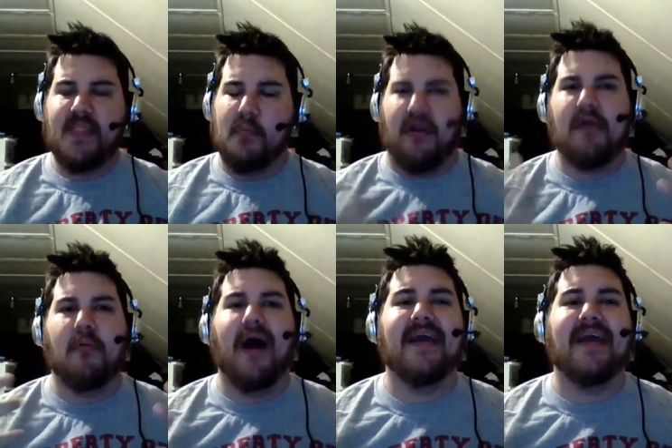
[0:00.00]
Bray
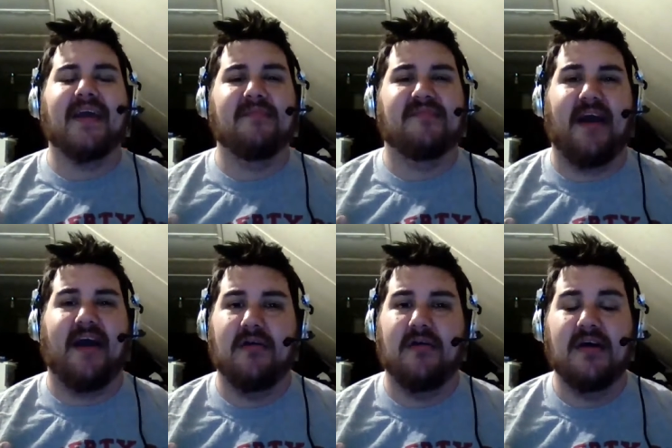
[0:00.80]
Wyatt comes
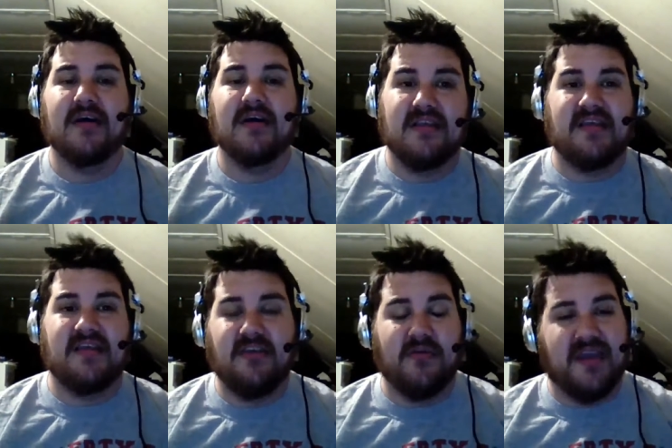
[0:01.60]
out,
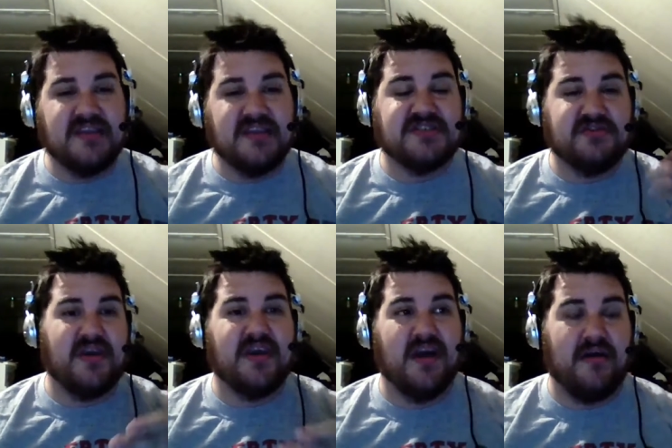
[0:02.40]
continuing his
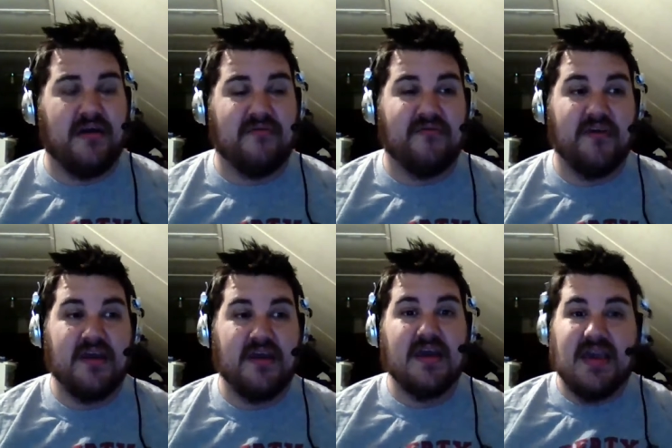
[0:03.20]
streak of
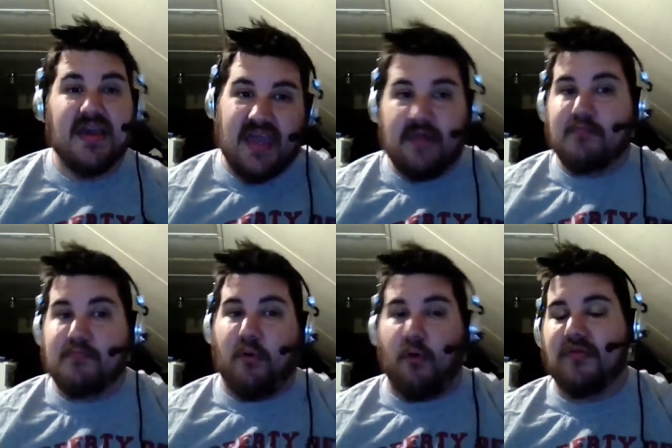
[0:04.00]

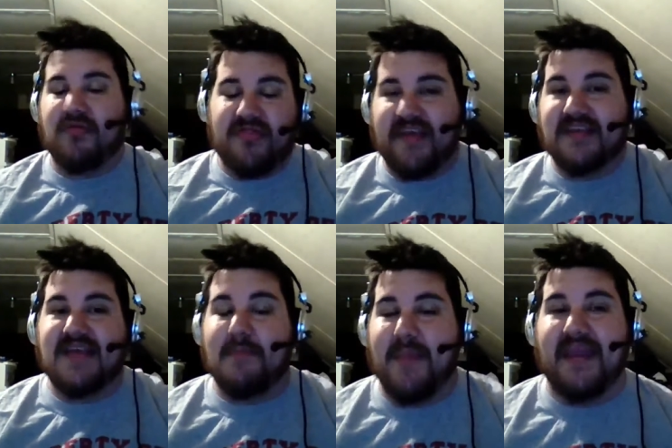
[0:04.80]
important things
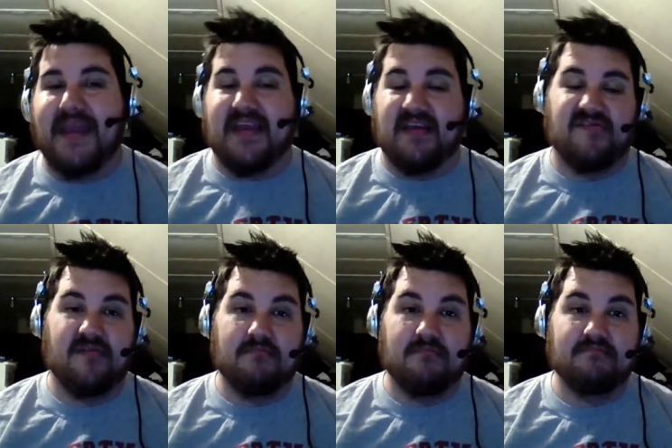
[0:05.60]
at Manias,
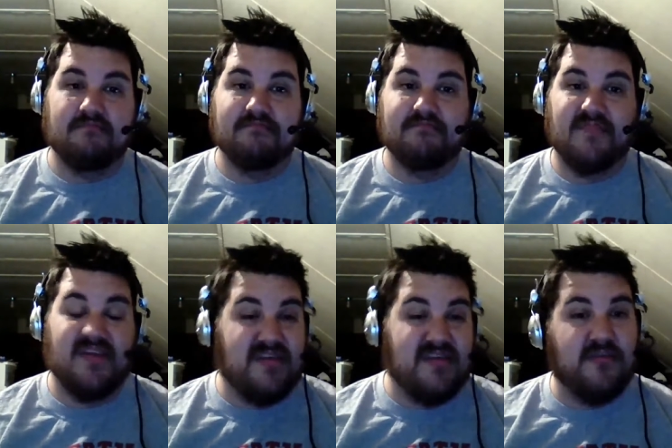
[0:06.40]

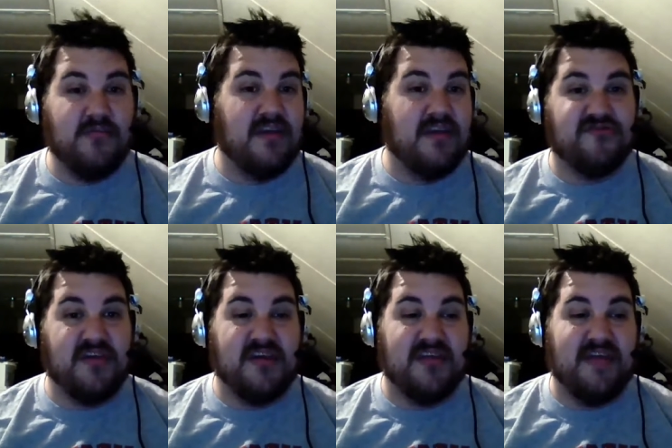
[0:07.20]
continuing his
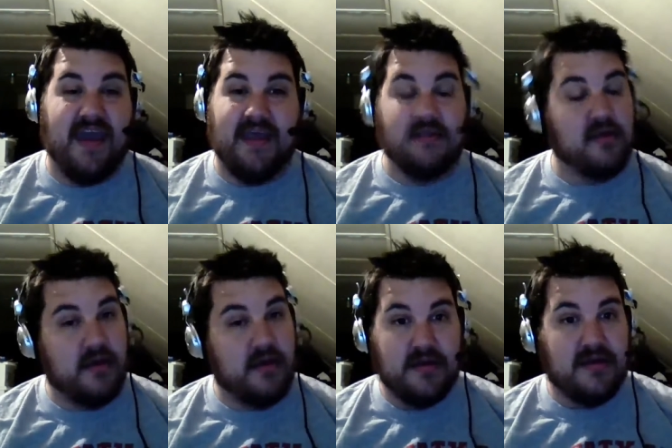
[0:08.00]
streak of that. And
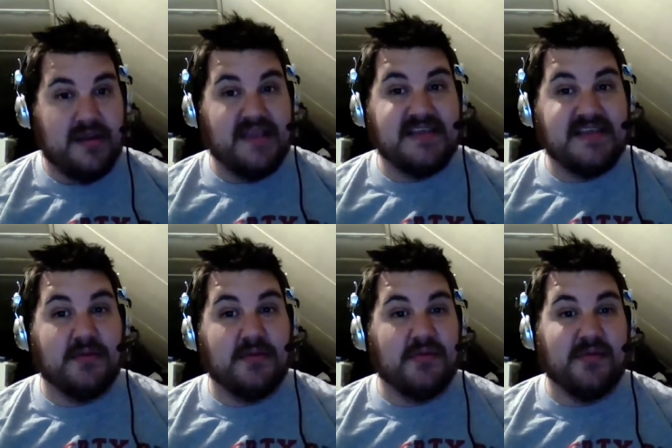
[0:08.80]
he's in the
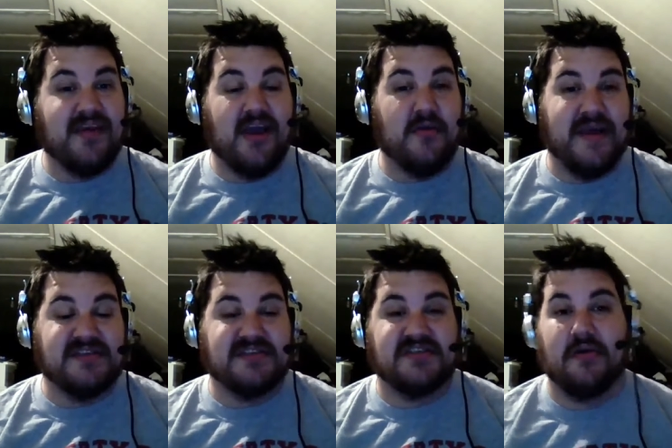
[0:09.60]
WWE title match
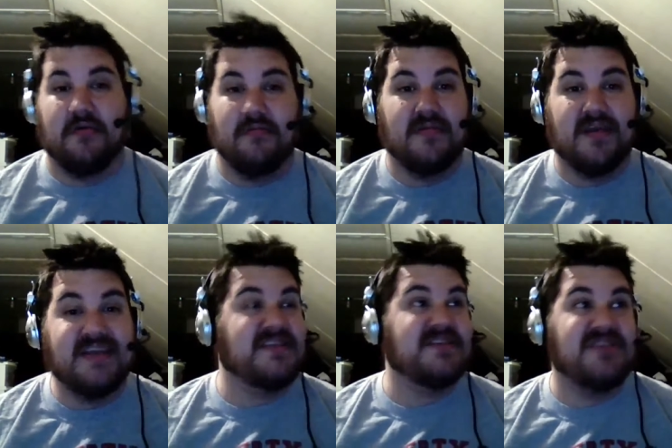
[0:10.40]
this year.
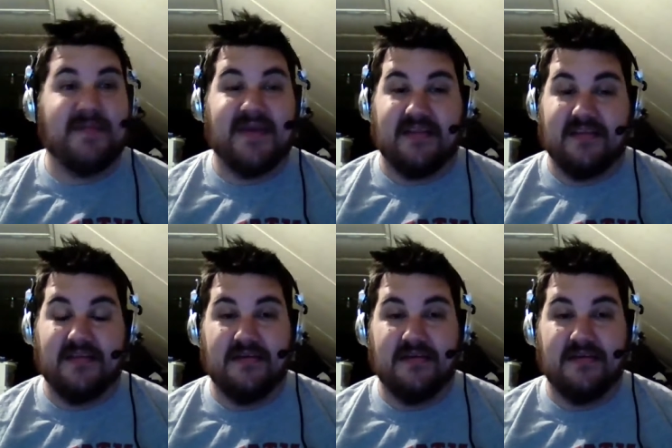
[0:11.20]
He's the champion.